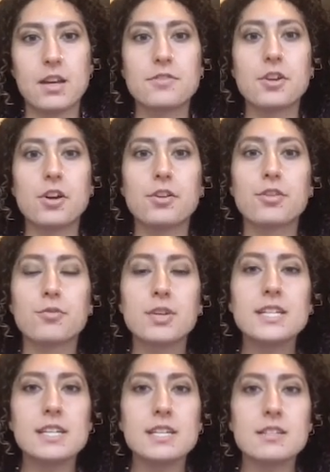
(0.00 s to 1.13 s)
There are 3
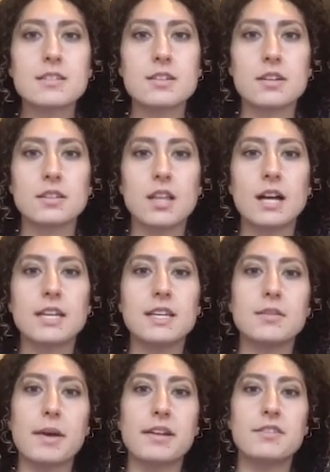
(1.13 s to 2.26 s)
keys to unlocking
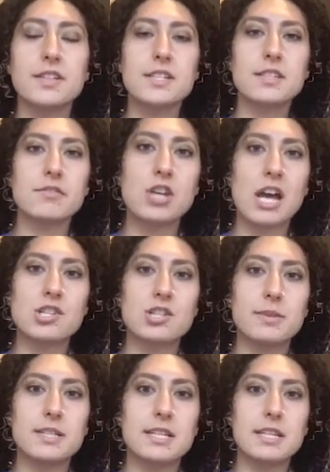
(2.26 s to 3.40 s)
the benefits of
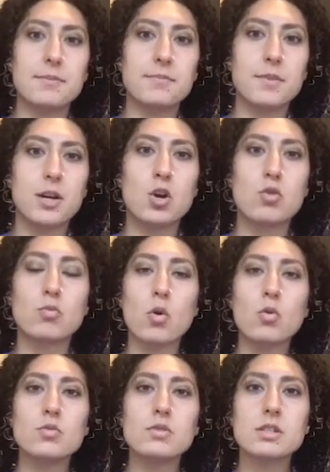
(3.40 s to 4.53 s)
ChatGPT:
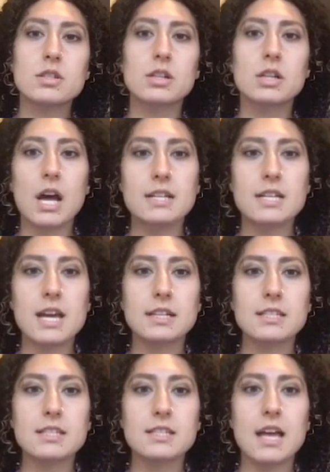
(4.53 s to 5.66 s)
roles,
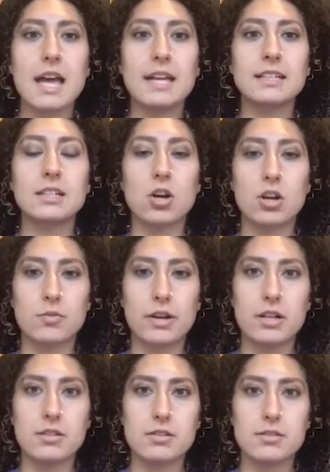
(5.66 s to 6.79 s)
context, and
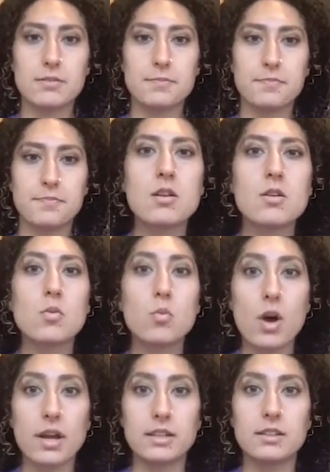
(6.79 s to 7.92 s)
guardrails.
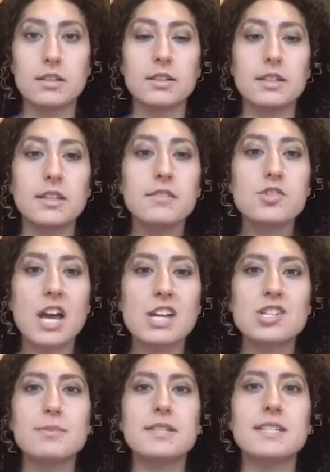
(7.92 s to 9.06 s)
1. Give
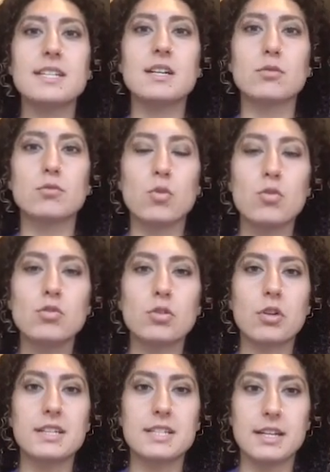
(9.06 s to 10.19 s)
ChatGPT a role or
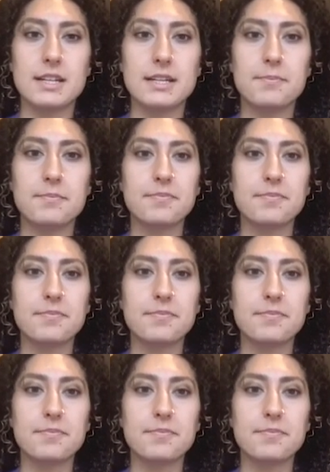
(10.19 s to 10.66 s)
identity.